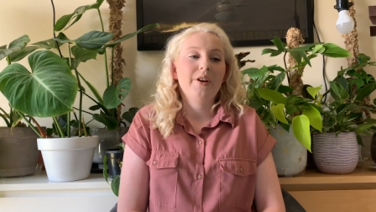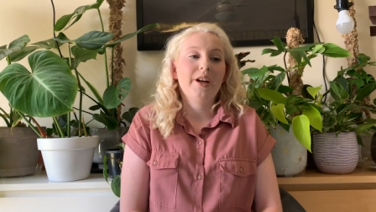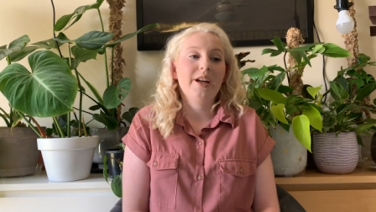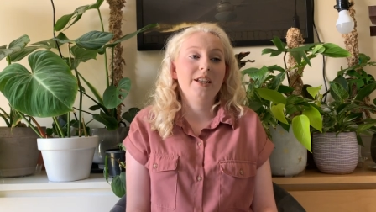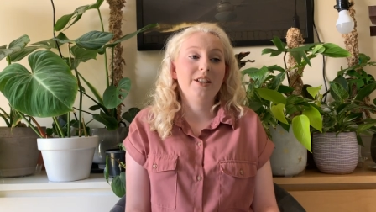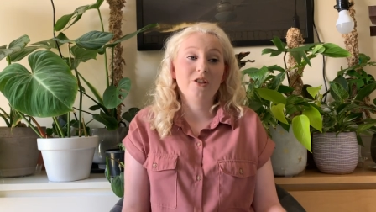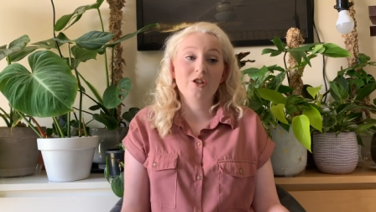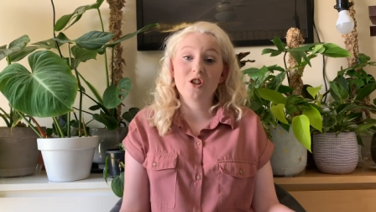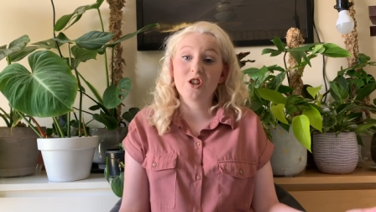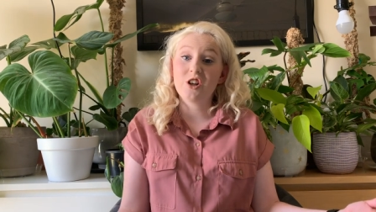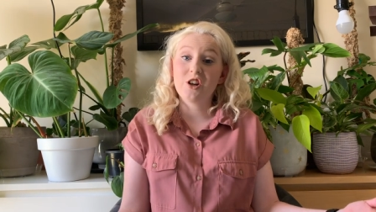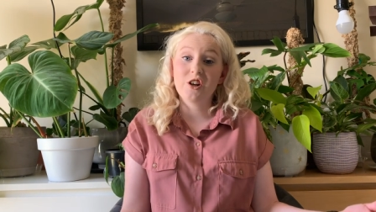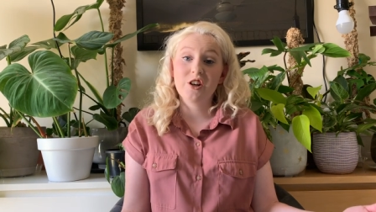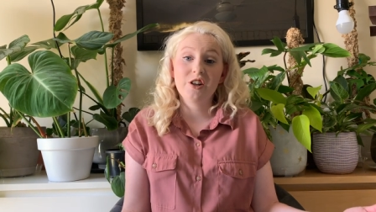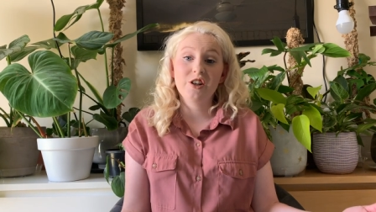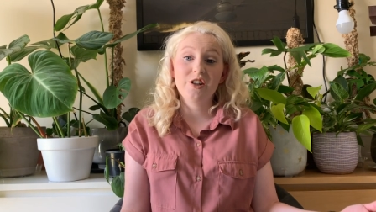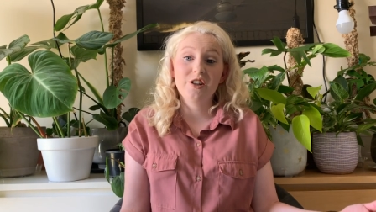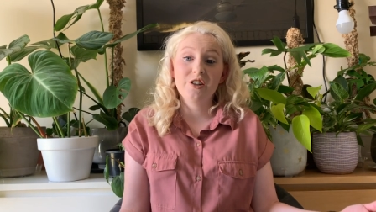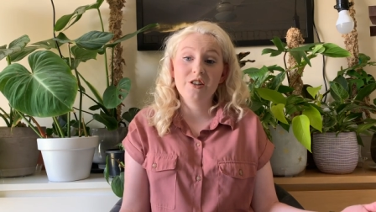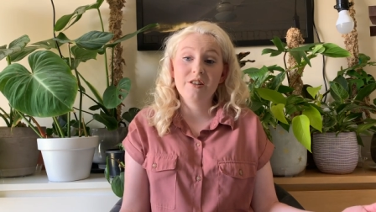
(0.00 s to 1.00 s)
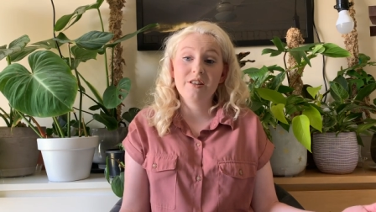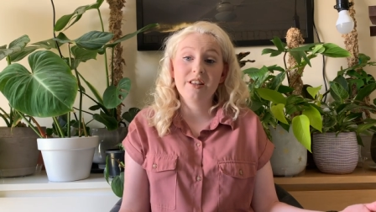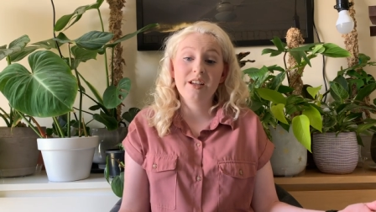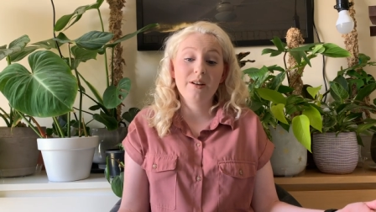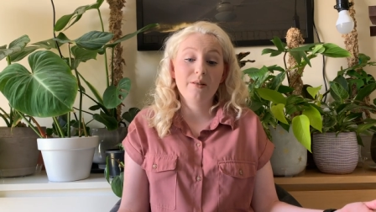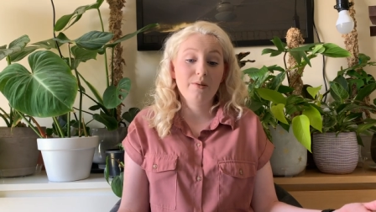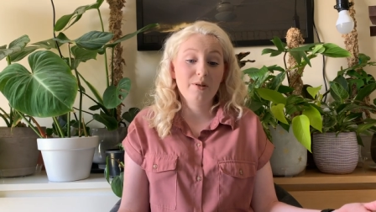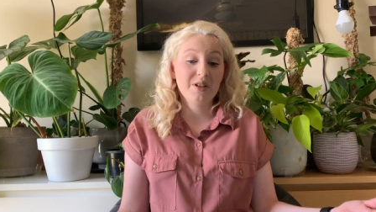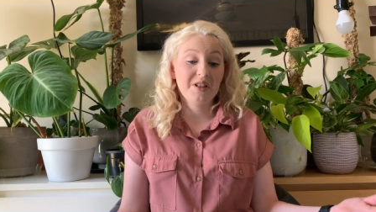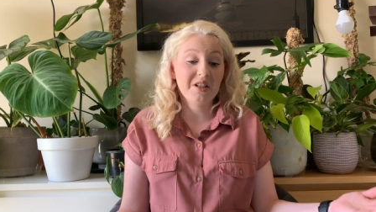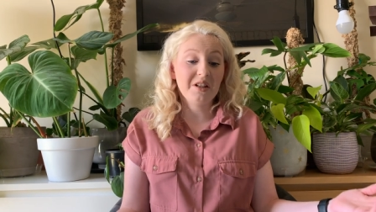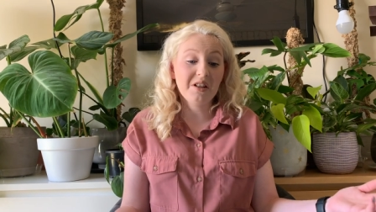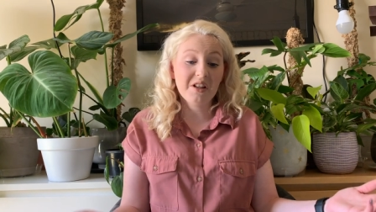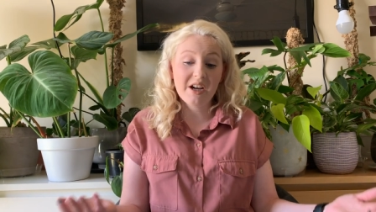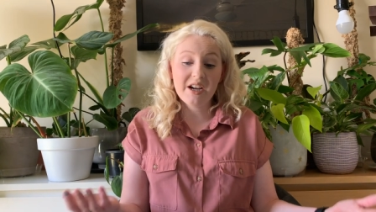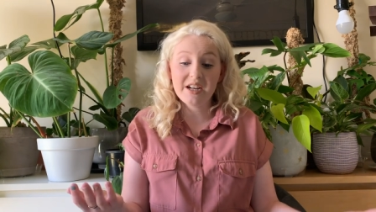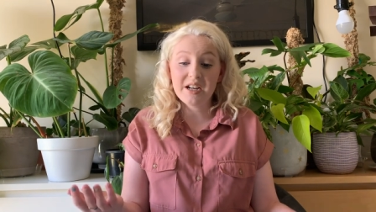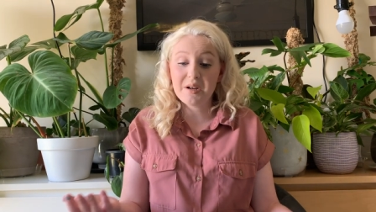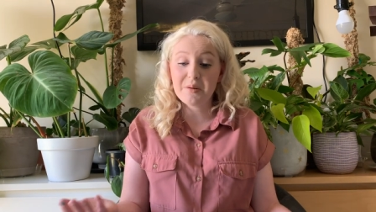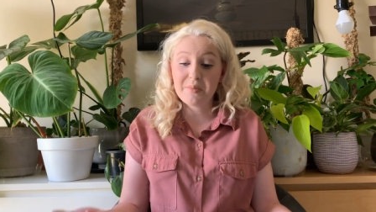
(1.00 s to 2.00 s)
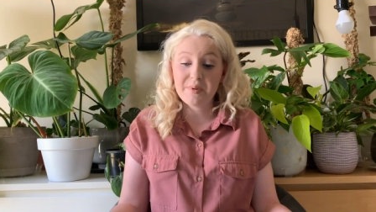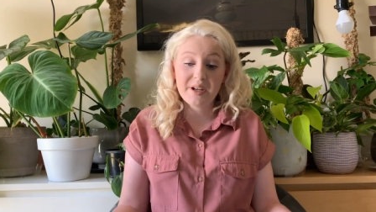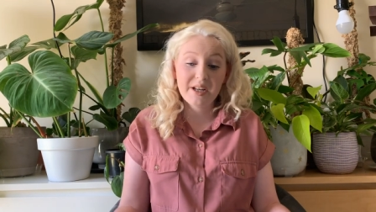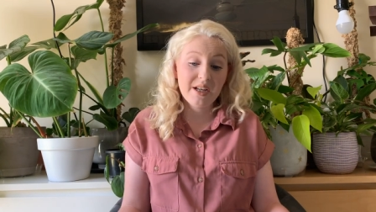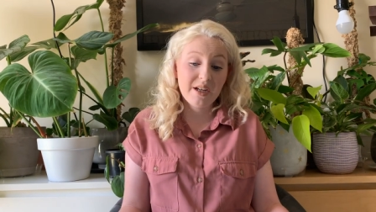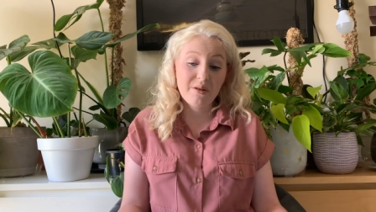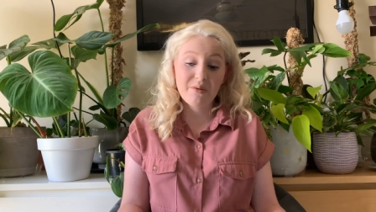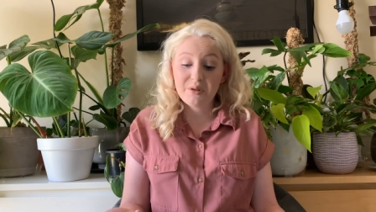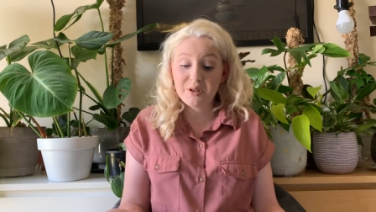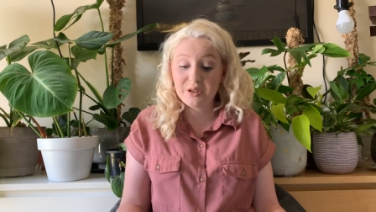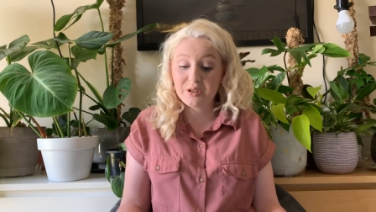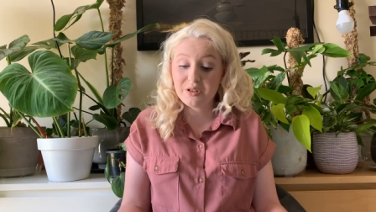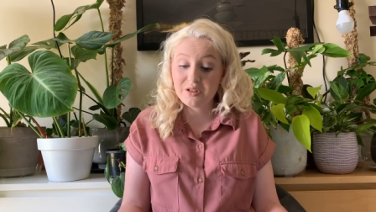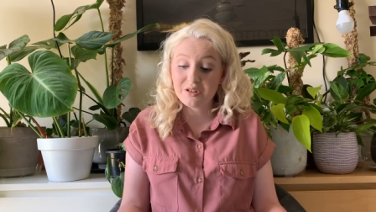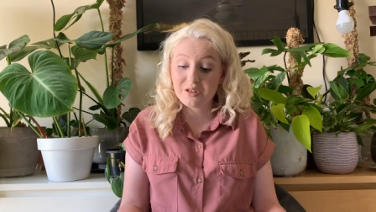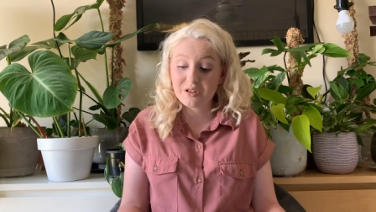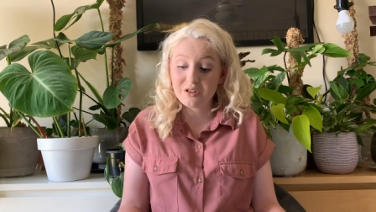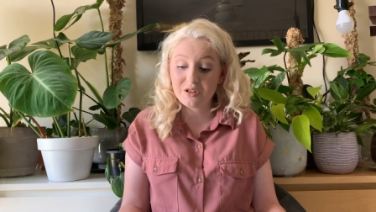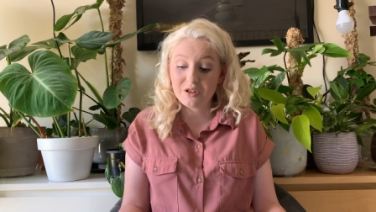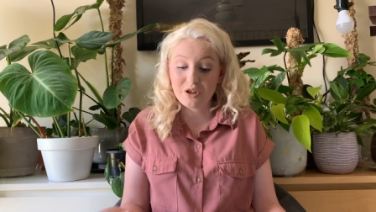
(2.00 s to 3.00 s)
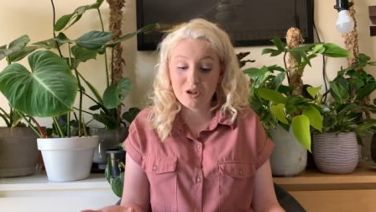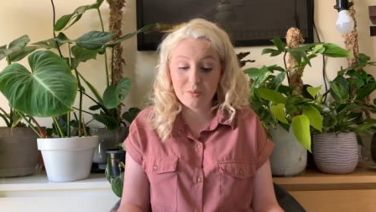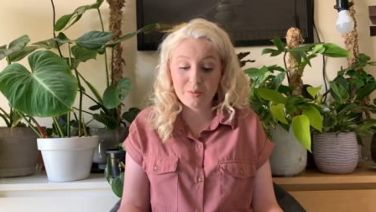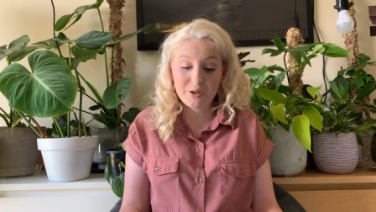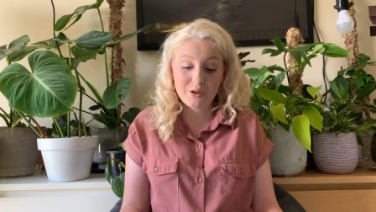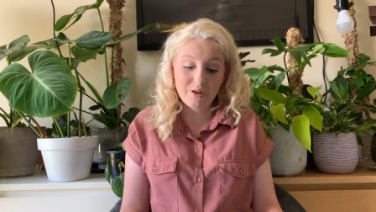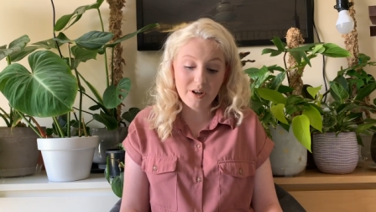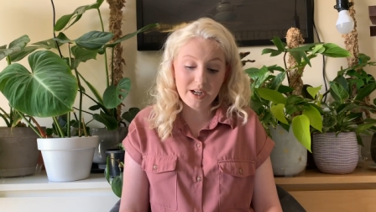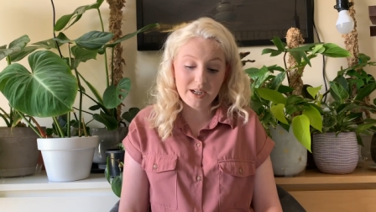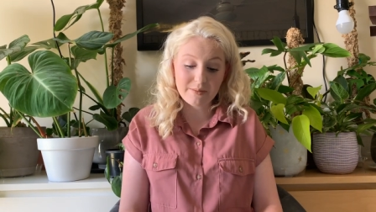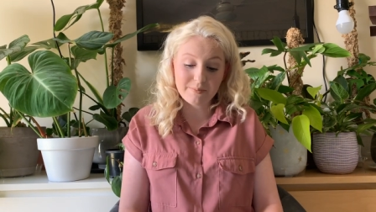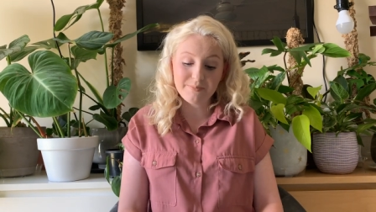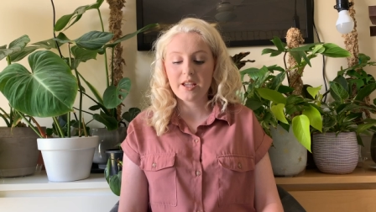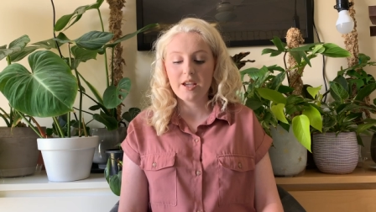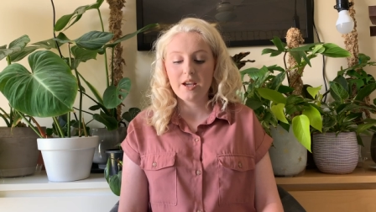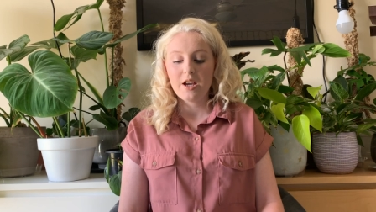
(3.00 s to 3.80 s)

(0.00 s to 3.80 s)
And so there was a lineup and it was super great.